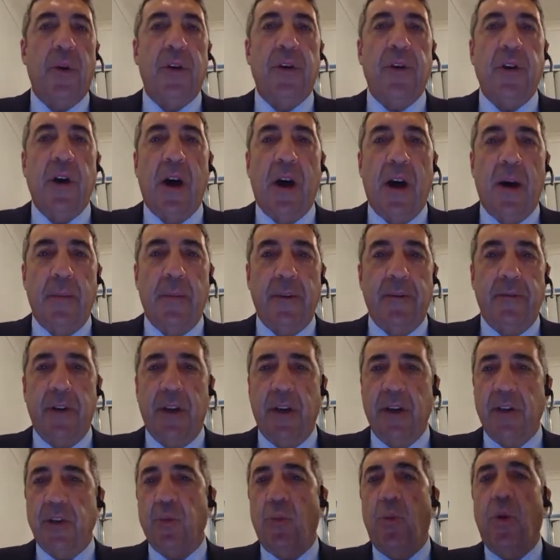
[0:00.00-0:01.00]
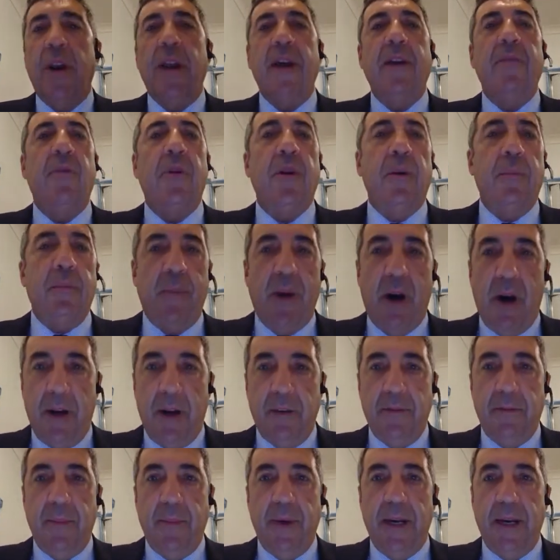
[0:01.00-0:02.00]
retirement village, whatever it might
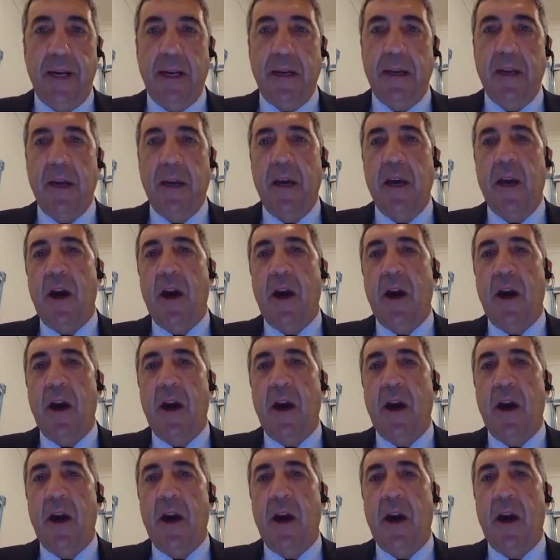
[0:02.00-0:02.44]
have been.